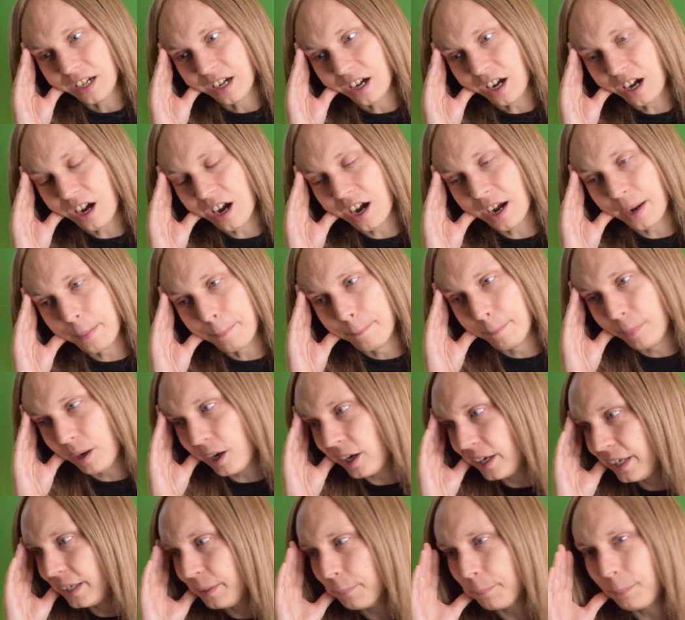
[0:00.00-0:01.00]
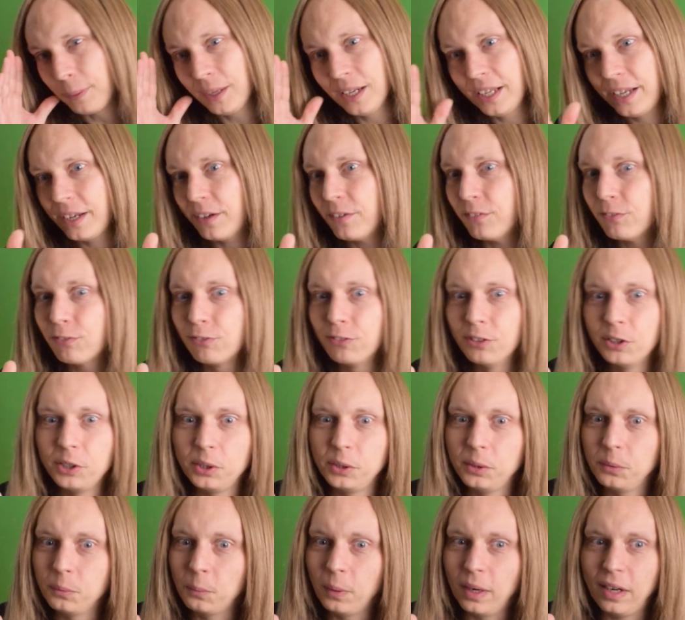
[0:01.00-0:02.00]
I might play it
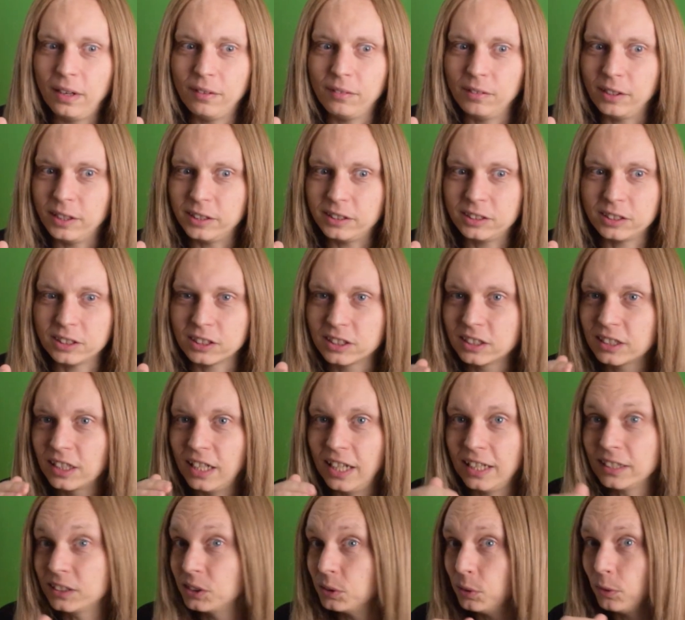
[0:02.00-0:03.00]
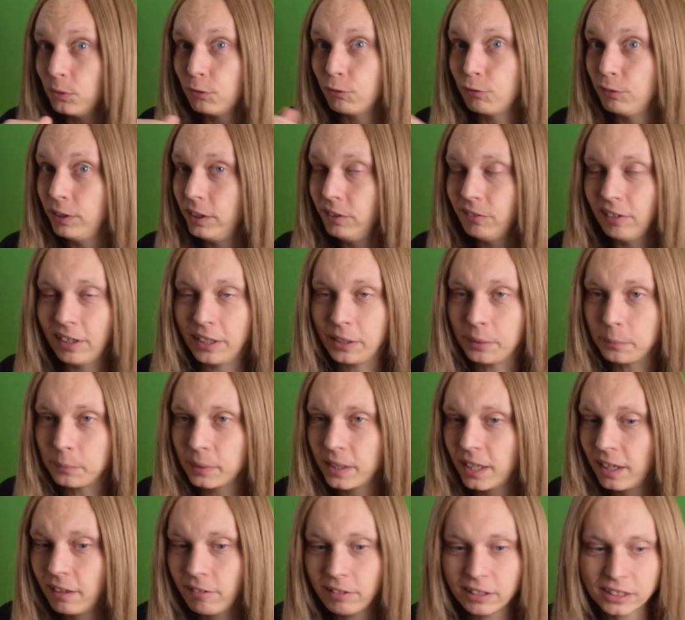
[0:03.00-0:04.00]
through where I just select sort of 3 random
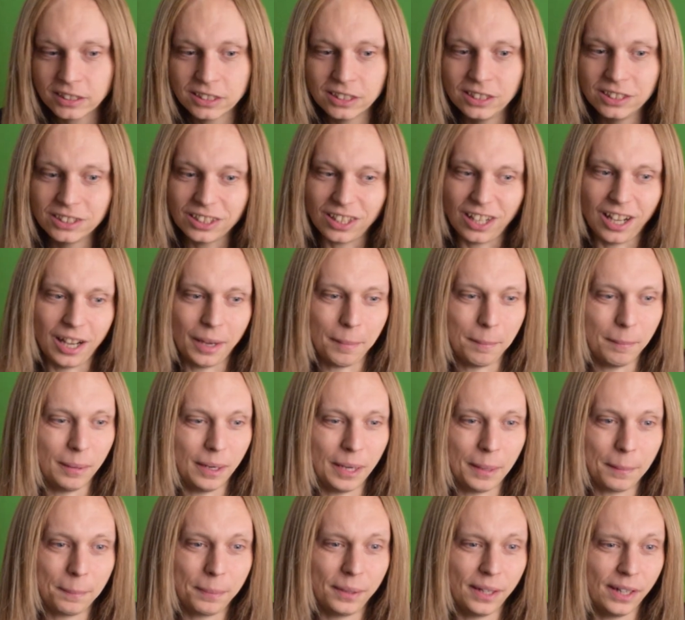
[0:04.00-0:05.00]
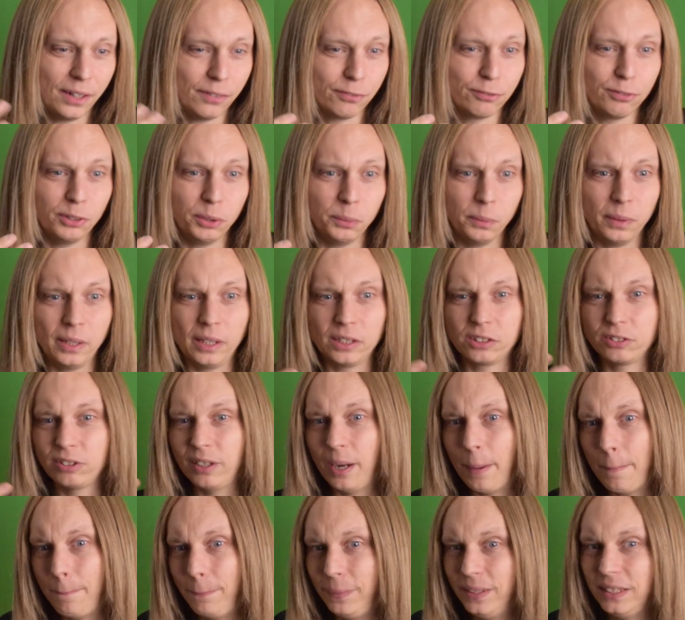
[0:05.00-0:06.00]
characters. I might play it through where I try
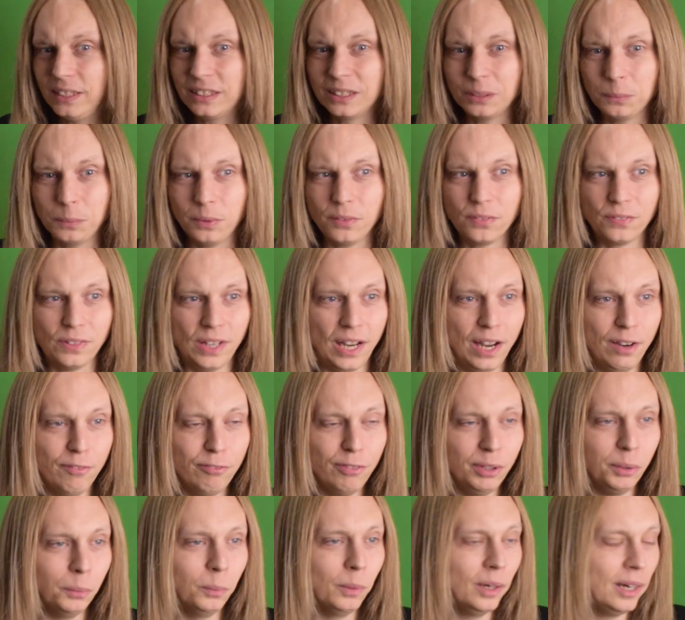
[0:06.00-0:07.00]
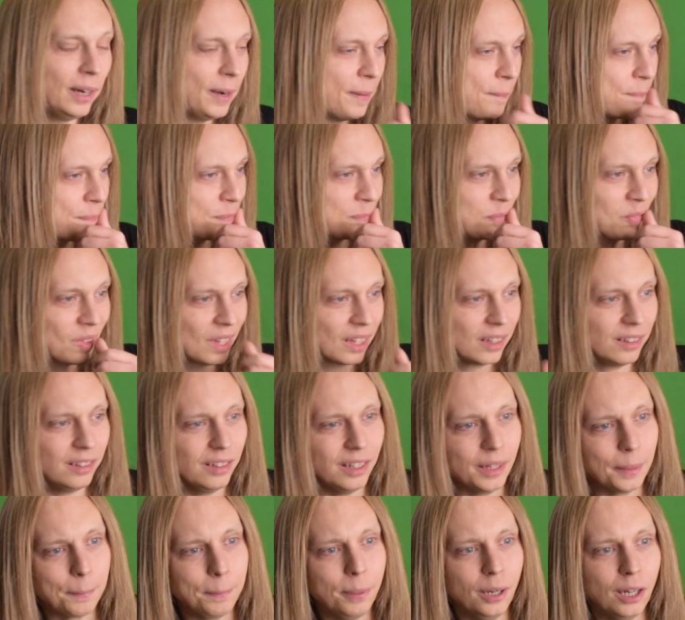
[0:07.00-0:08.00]
and beat it with everyone,
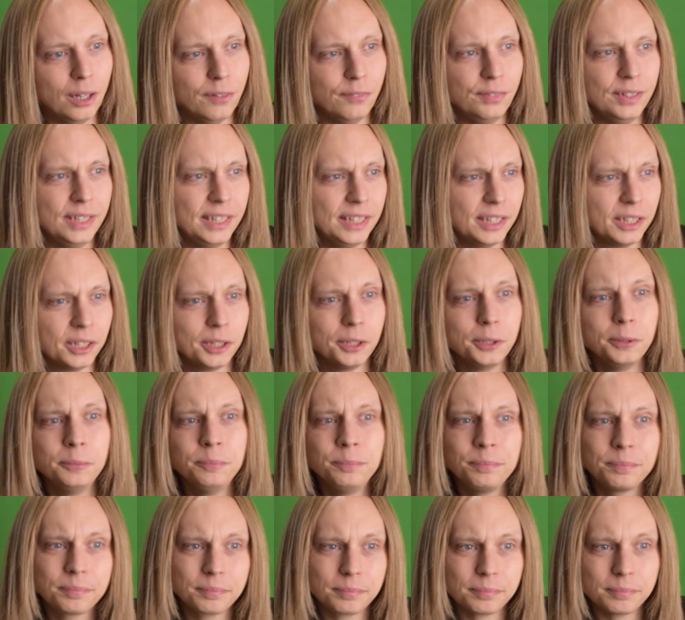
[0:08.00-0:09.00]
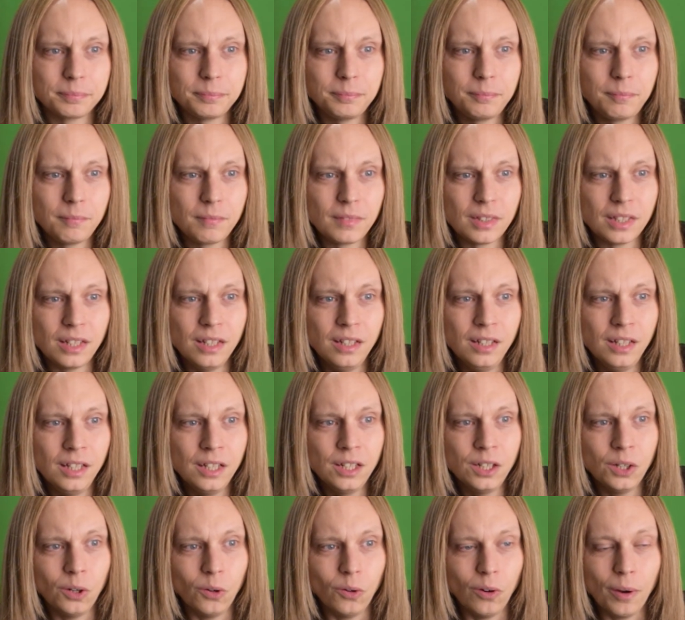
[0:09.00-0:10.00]
like per video.
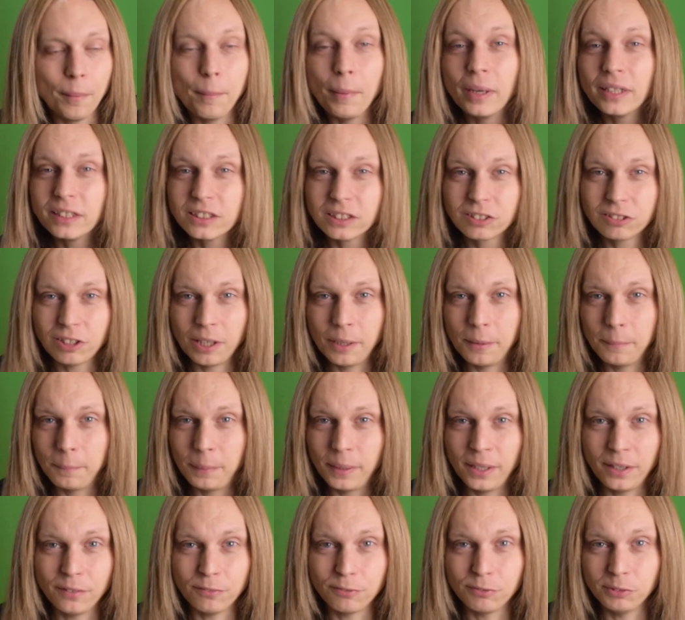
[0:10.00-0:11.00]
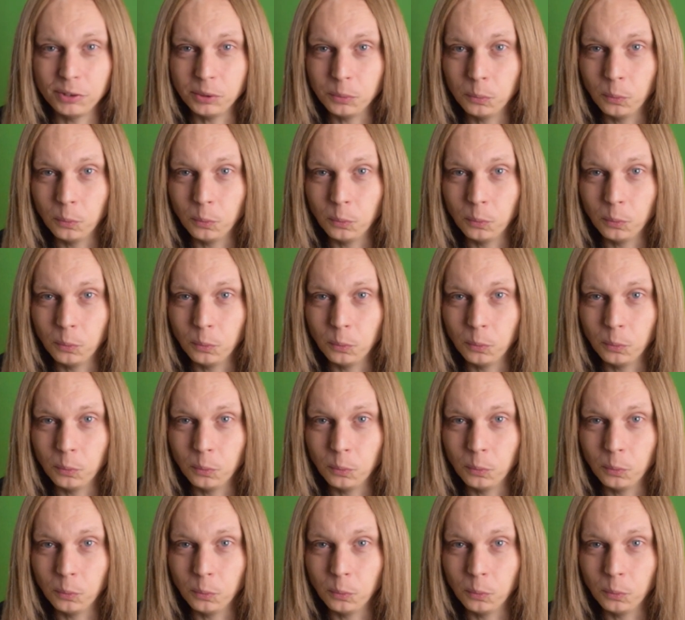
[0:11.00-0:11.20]
Or I might just try and play it through